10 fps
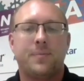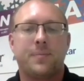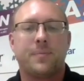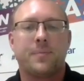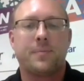
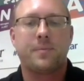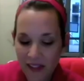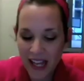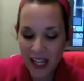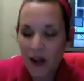Great.
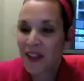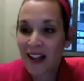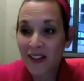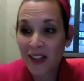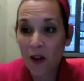Thank you. I think
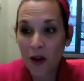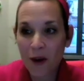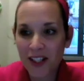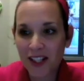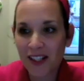that's all the
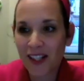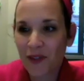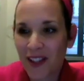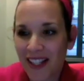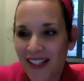questions
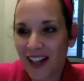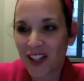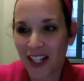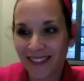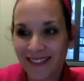for this
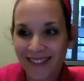section.